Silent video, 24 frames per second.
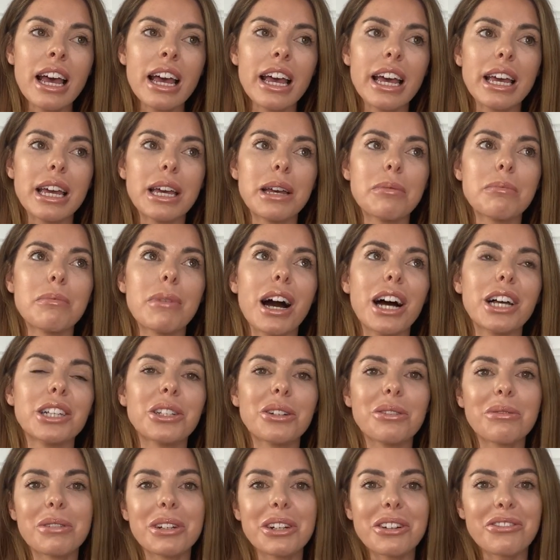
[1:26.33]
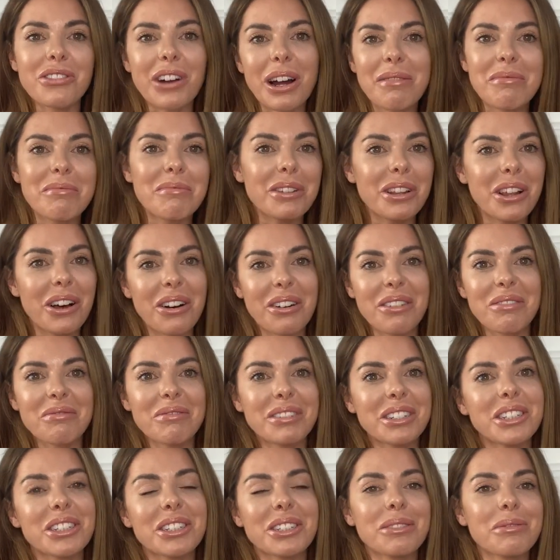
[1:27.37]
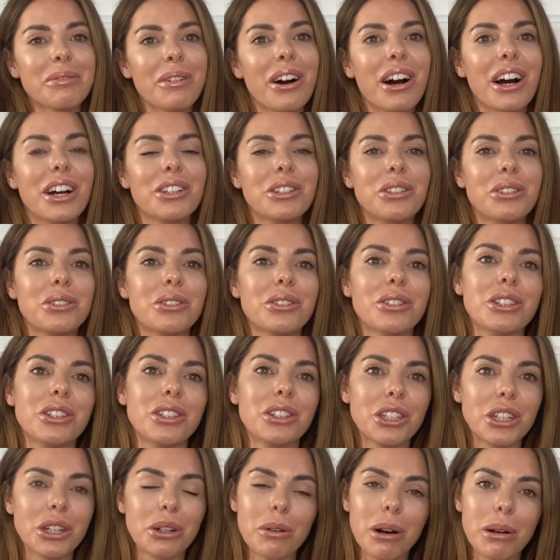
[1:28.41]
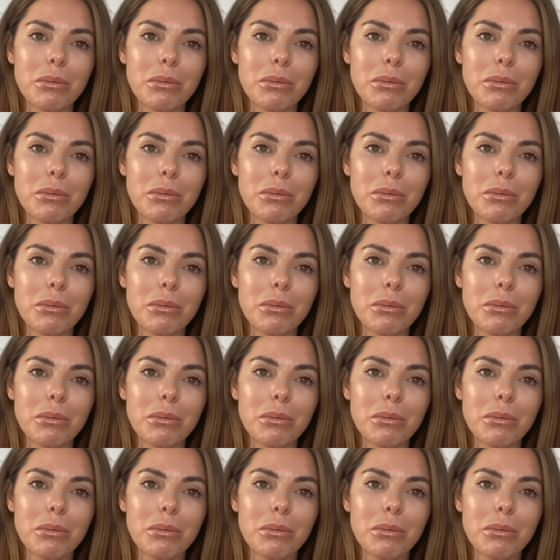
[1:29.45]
I don't want to ramble on, which is what I usually do.